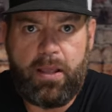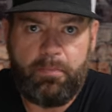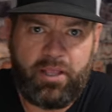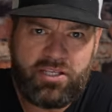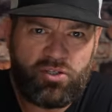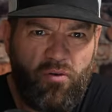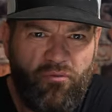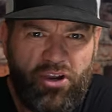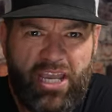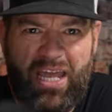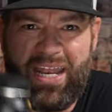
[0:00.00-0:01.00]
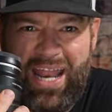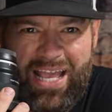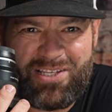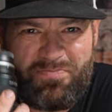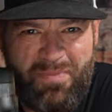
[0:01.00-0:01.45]
Plus, don't forget, it
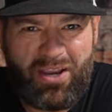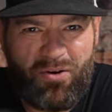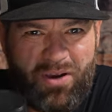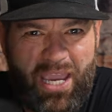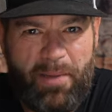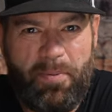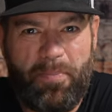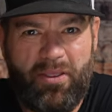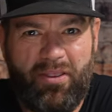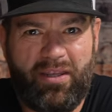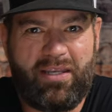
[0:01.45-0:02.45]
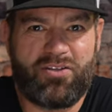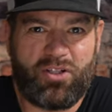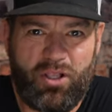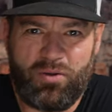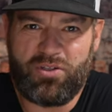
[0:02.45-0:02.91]
has micro capabilities
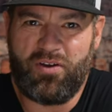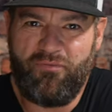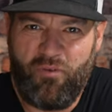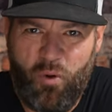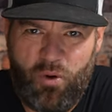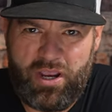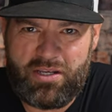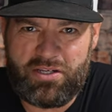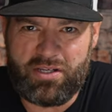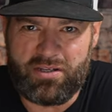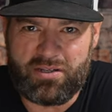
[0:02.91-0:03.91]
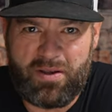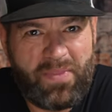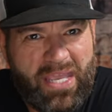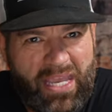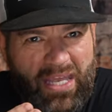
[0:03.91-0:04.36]
close to 4 inches
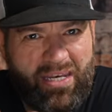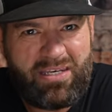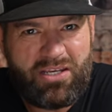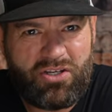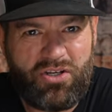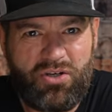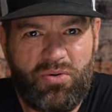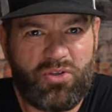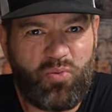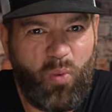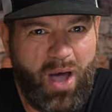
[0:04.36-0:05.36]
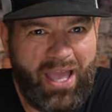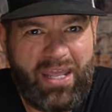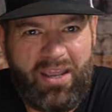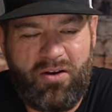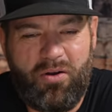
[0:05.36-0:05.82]
in addition to its
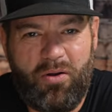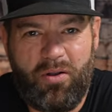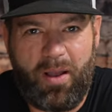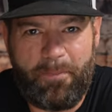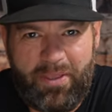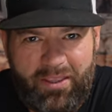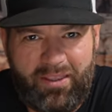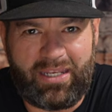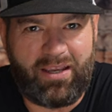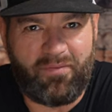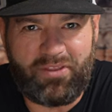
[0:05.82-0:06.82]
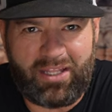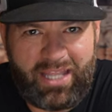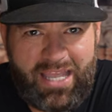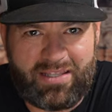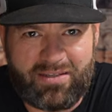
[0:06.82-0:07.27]
wide-angle ability of the
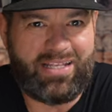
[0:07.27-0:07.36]
lens.